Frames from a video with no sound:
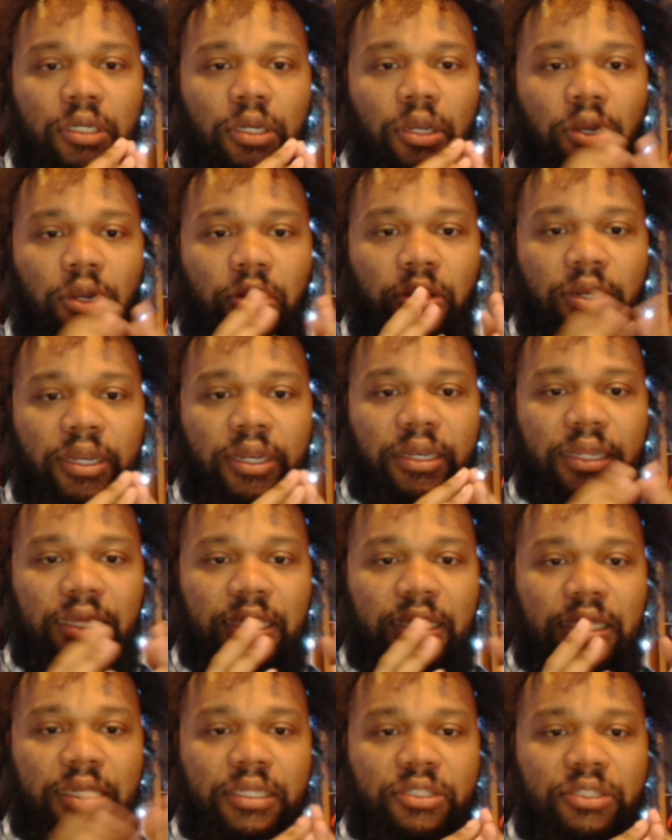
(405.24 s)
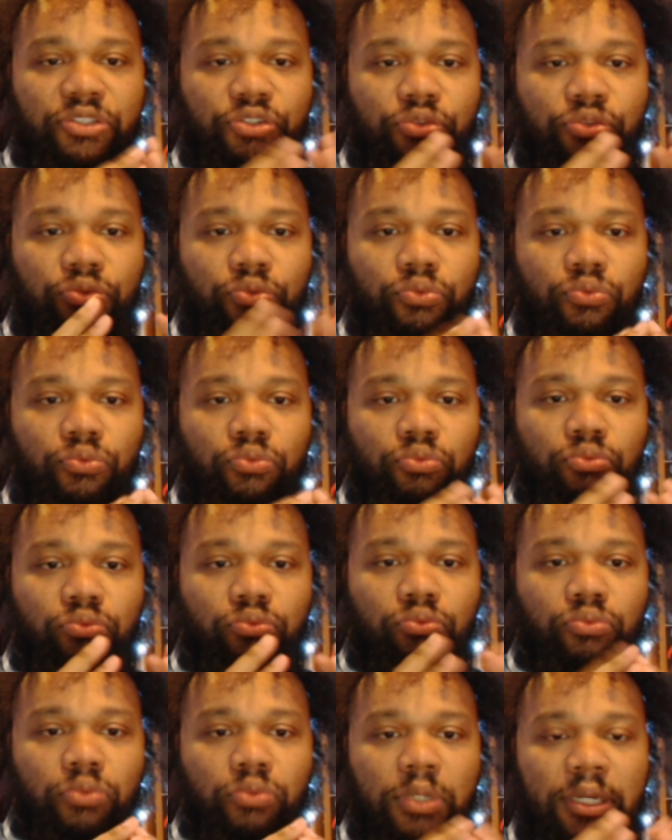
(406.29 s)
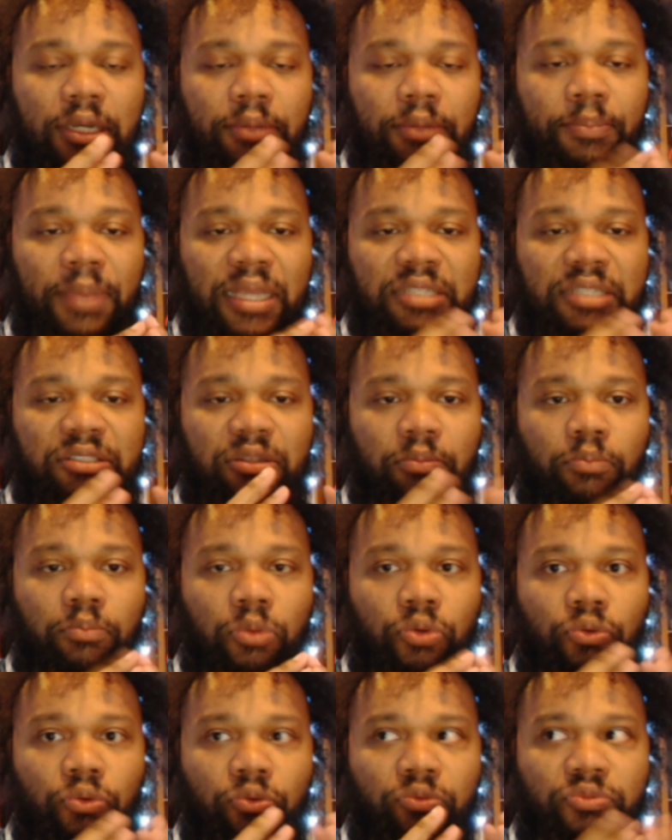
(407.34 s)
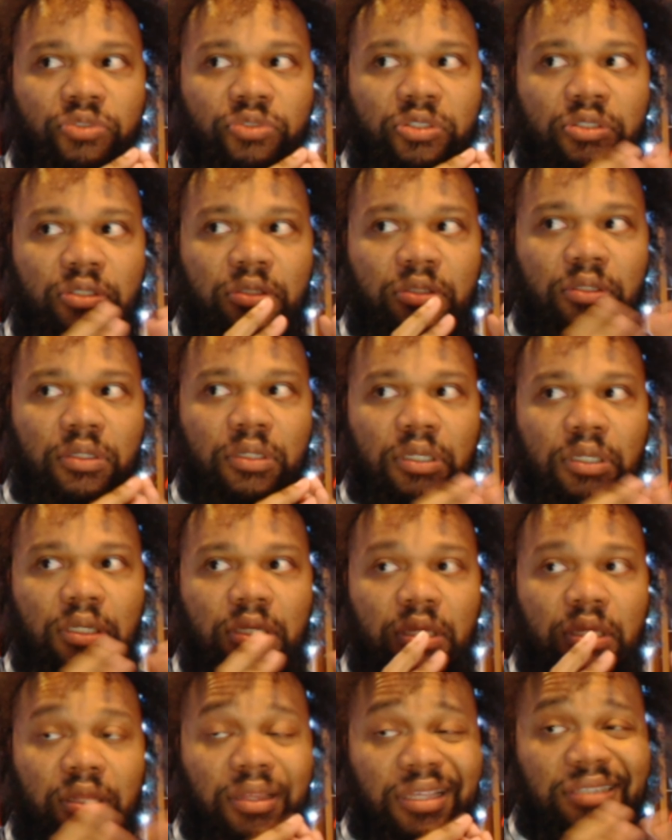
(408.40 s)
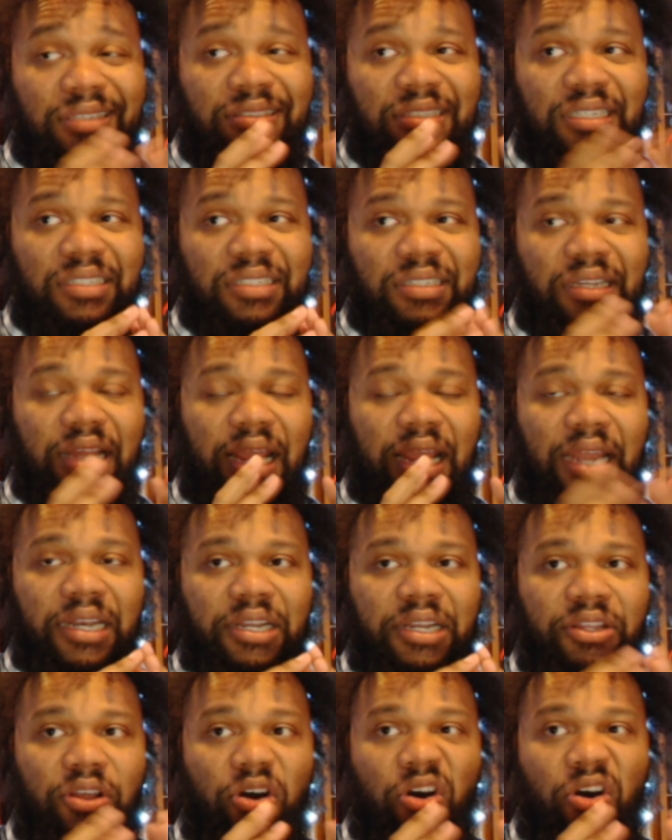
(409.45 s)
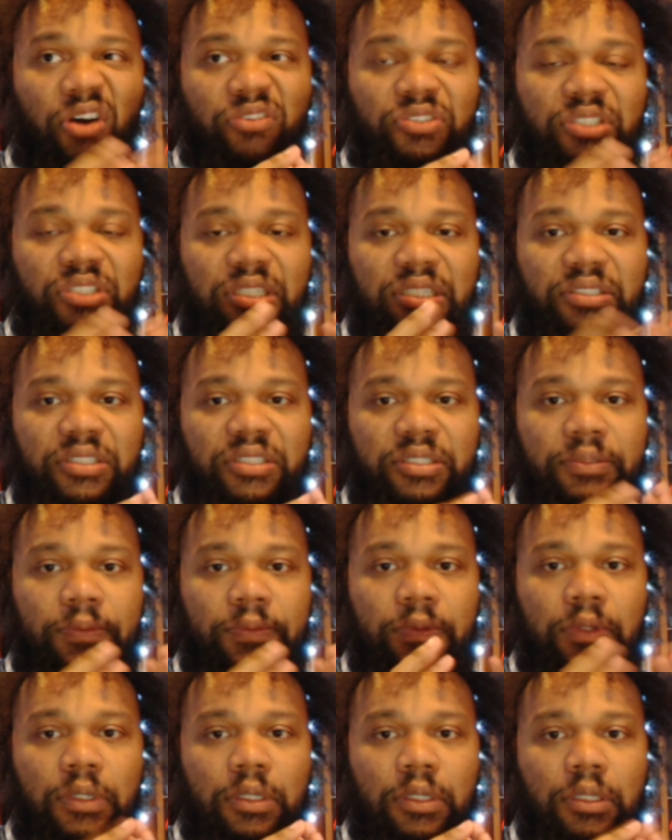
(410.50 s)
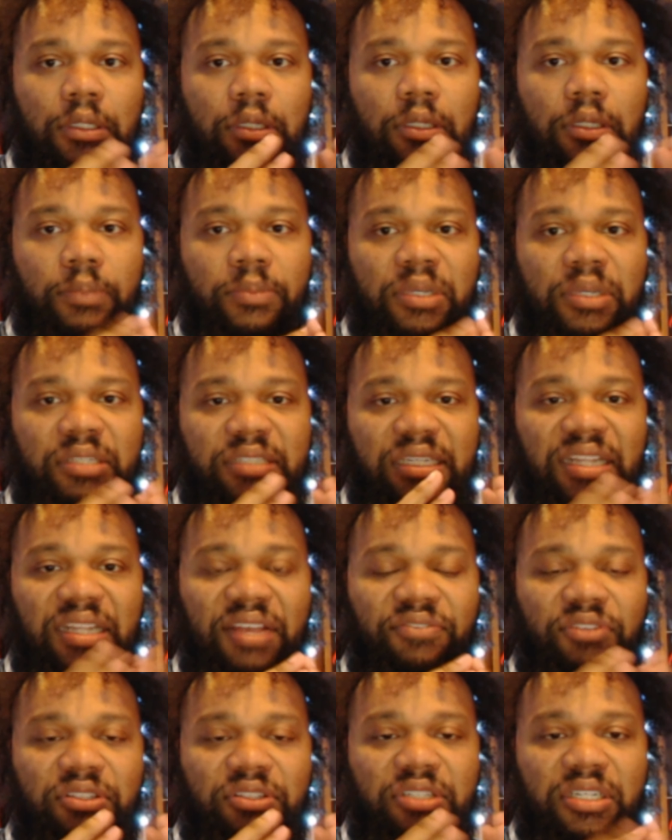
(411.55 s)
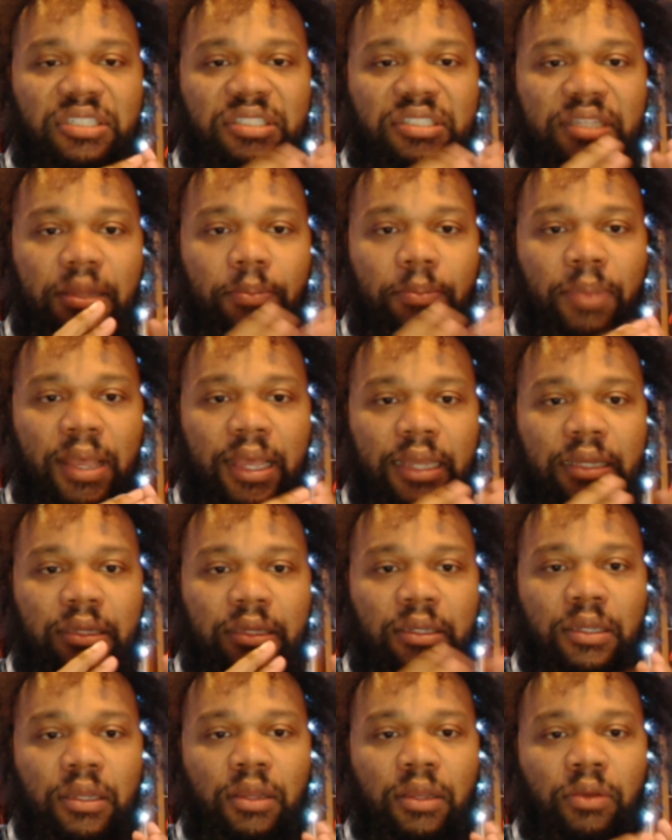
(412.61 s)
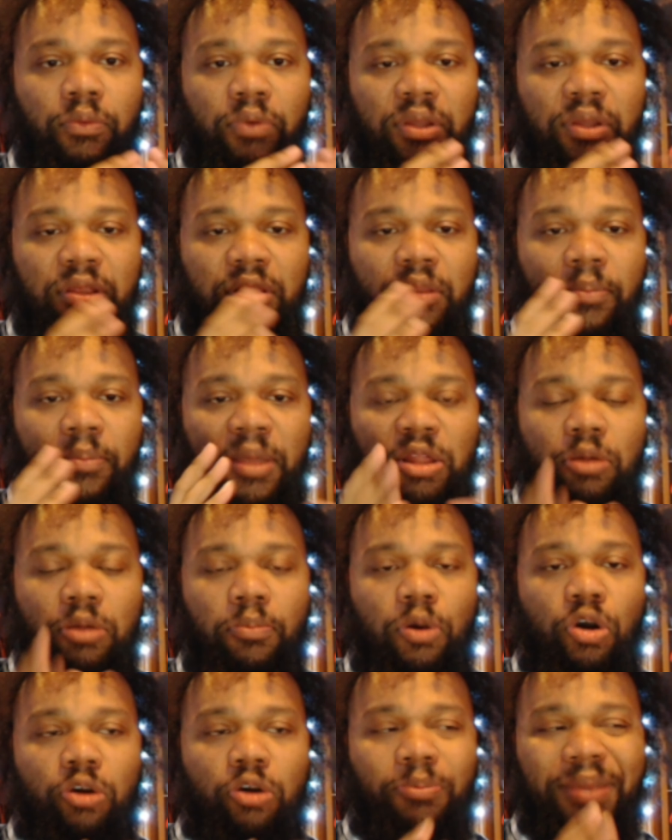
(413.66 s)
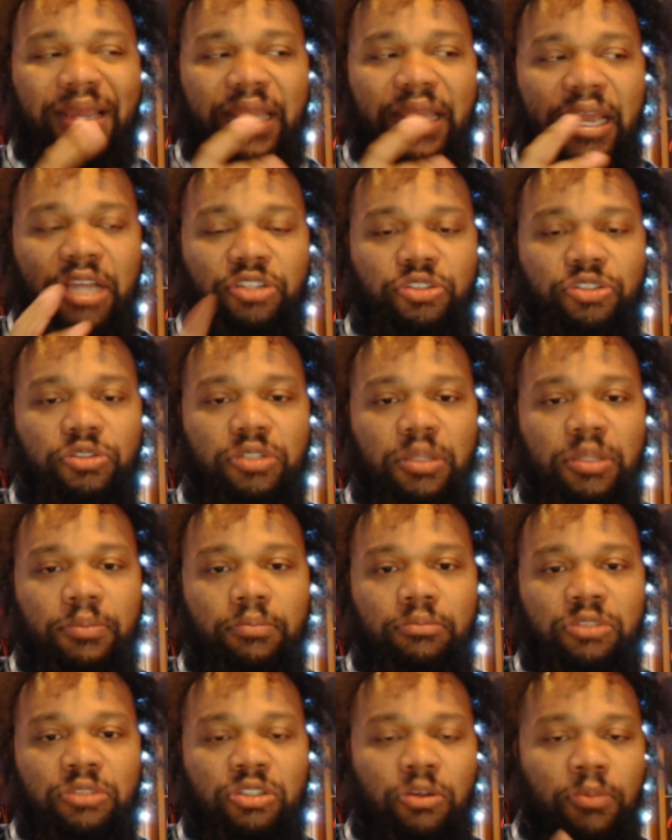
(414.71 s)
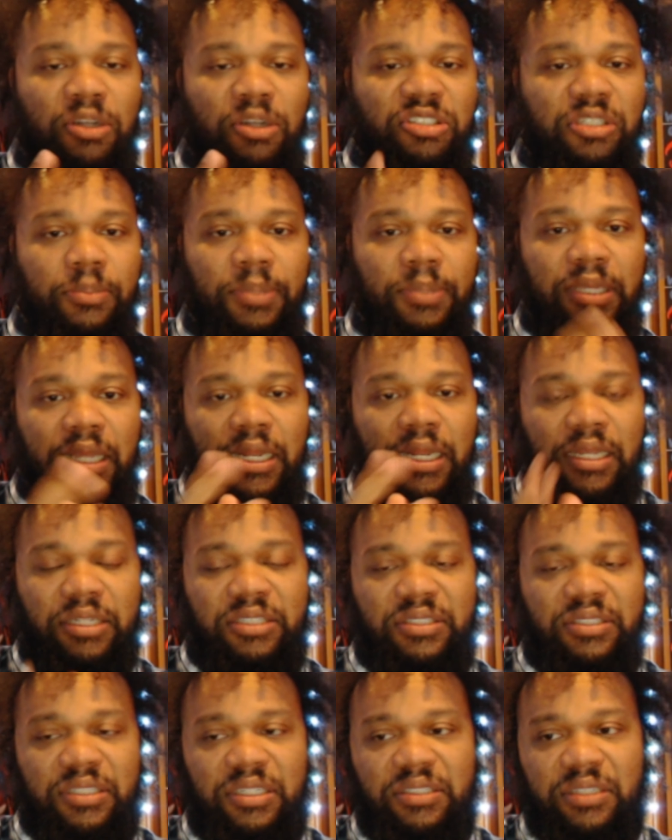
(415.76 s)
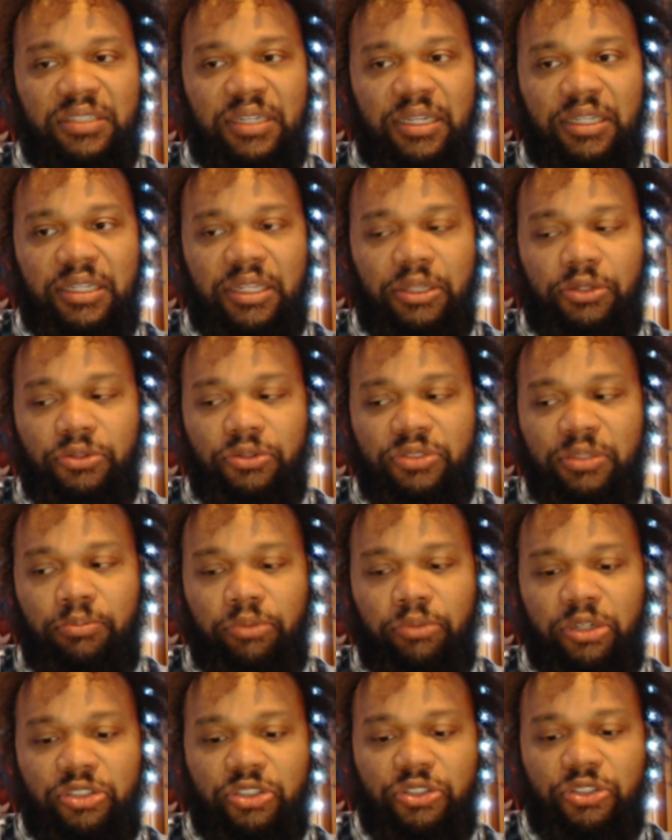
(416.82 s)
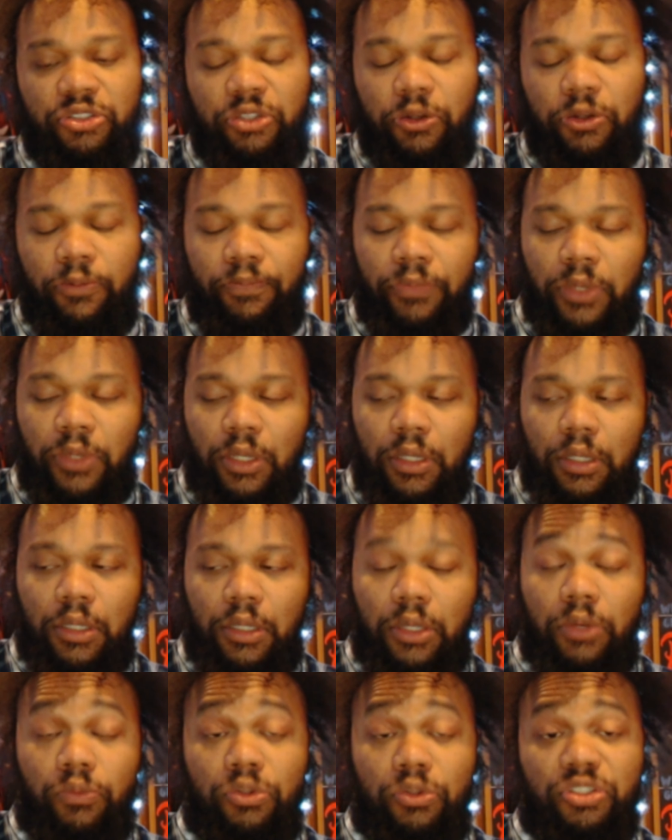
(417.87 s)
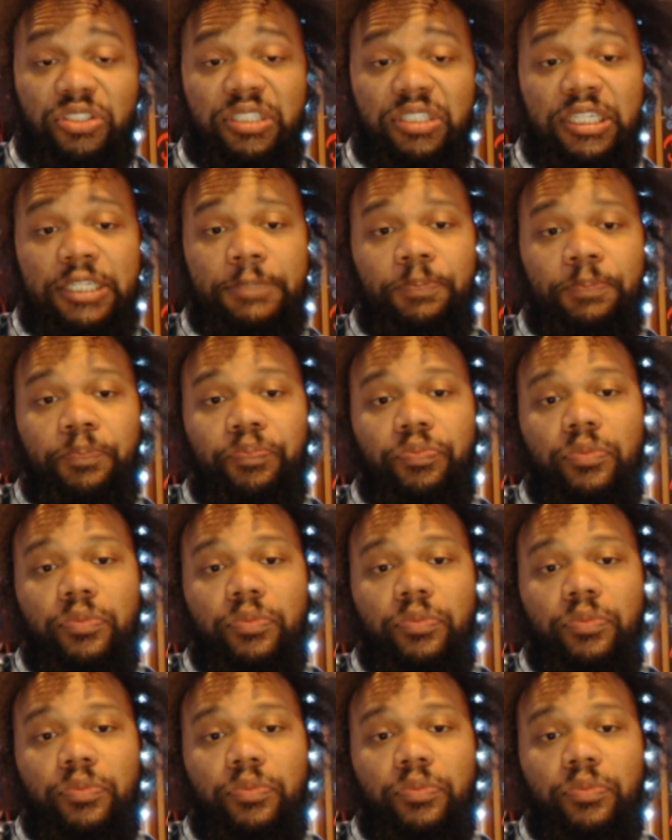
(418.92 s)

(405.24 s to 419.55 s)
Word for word: are going to need to uh, make some moves this season and in the offseason, because they definitely took a step back with LaMelo Ball being injured the, so much at the beginning of the season and then losing Bridges. So we'll see.